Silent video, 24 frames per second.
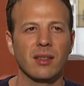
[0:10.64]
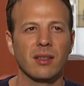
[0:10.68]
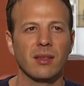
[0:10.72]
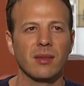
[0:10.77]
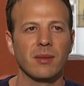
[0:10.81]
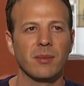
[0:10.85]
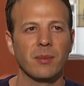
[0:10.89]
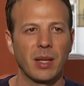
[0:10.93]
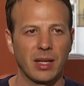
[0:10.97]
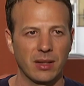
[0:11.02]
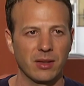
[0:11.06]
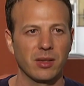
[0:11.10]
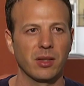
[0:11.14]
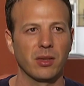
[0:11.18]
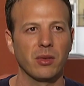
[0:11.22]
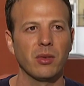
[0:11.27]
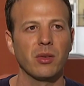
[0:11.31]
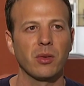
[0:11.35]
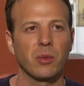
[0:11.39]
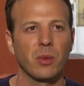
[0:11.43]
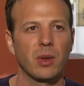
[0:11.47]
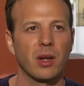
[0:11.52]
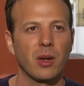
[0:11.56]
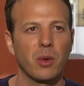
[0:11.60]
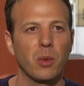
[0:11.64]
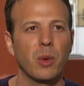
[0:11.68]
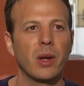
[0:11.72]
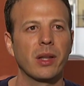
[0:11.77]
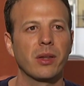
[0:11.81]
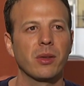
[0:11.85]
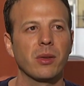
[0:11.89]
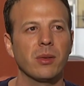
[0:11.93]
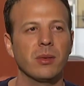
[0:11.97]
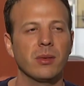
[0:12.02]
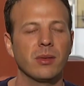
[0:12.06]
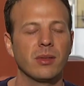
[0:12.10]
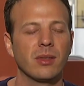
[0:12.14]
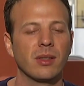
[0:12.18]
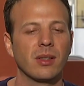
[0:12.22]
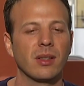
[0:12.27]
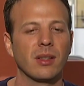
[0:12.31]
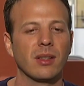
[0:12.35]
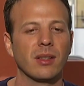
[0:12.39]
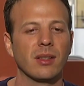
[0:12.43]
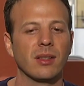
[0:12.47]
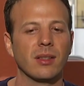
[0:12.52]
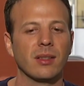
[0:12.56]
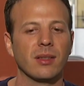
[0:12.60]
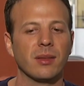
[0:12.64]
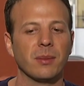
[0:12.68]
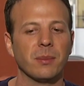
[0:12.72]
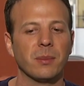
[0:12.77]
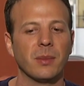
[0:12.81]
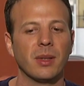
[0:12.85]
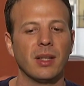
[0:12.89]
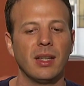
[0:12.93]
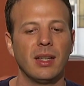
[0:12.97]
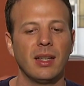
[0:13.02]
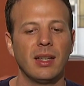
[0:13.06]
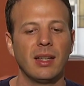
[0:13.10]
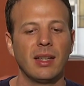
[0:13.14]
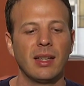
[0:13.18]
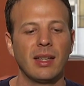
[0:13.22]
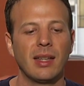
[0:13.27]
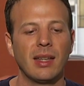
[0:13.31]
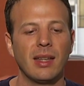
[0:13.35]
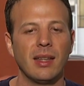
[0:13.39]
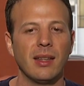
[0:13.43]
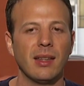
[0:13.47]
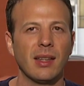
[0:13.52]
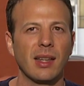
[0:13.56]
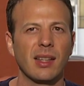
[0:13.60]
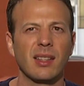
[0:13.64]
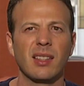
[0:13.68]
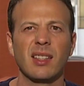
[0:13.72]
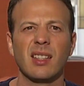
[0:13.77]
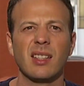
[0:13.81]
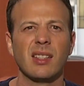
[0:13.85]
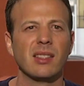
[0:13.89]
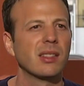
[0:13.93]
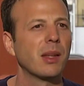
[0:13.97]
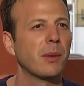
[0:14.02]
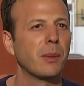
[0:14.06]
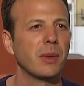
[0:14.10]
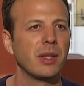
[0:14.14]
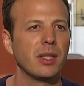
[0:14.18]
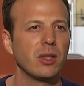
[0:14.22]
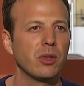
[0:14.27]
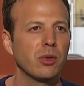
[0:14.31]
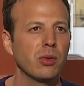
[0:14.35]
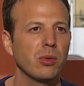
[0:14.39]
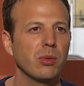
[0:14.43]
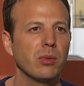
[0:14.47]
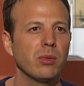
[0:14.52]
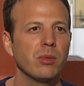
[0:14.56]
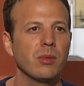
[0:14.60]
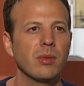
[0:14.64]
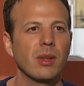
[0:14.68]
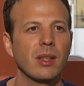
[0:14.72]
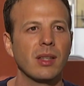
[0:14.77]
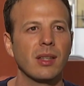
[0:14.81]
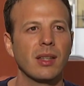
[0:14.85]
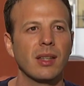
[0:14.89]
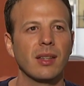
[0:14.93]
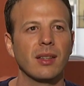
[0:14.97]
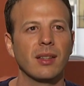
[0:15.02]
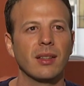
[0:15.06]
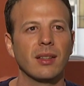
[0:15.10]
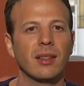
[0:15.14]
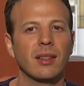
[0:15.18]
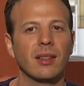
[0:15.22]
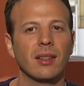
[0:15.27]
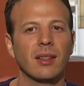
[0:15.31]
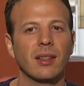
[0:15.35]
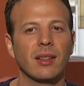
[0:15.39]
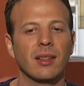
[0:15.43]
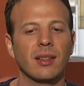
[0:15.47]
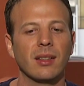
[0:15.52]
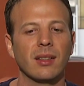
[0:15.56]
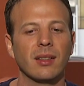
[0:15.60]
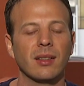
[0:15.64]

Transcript: in Mexico, in Guanajuato, in 1972, and then